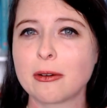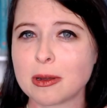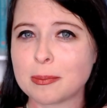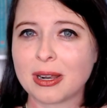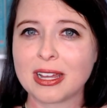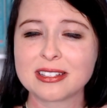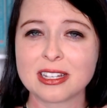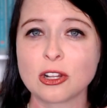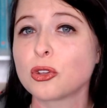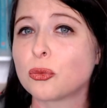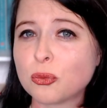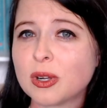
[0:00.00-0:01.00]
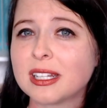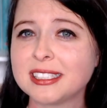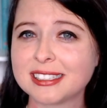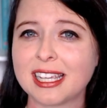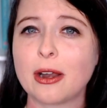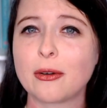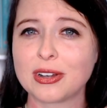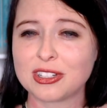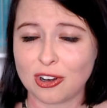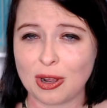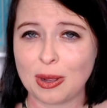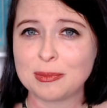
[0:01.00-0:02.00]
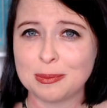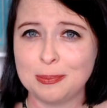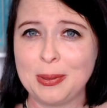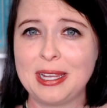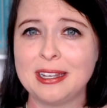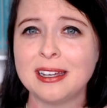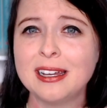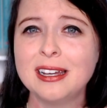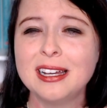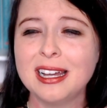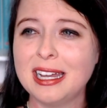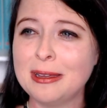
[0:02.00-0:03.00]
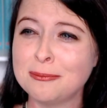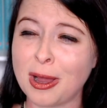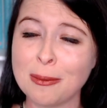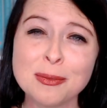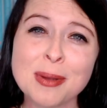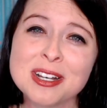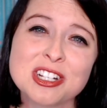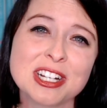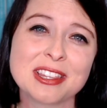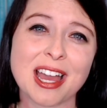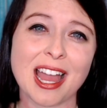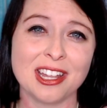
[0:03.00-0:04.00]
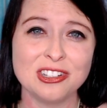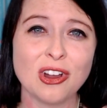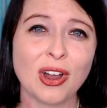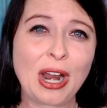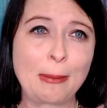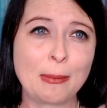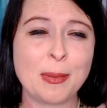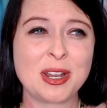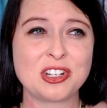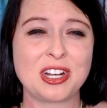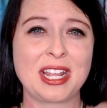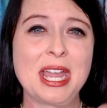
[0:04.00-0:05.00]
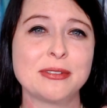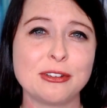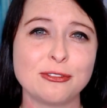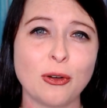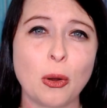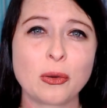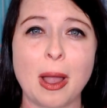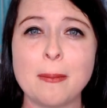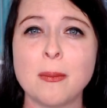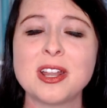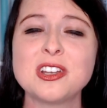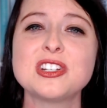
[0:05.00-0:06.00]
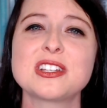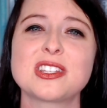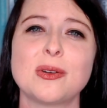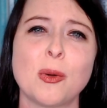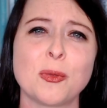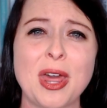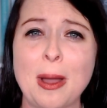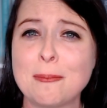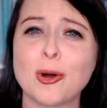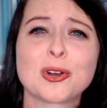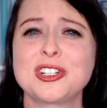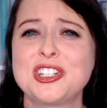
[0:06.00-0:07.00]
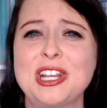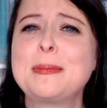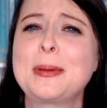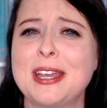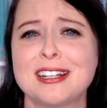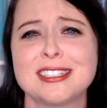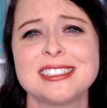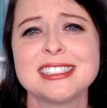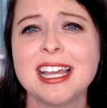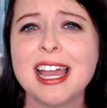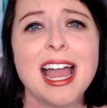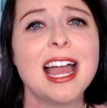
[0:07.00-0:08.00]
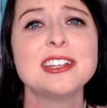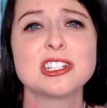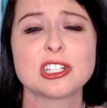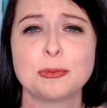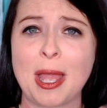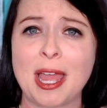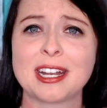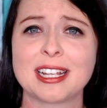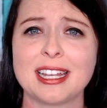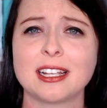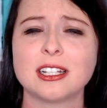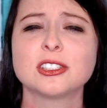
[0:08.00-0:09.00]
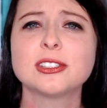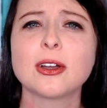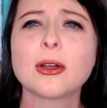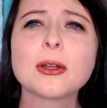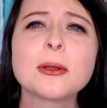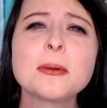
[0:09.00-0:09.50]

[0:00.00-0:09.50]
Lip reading: place, and it's a really scary time to be. I'm imagining that at night, I'm imagining heavy fog, I'm imagining someone without modern GPS and just panicking. So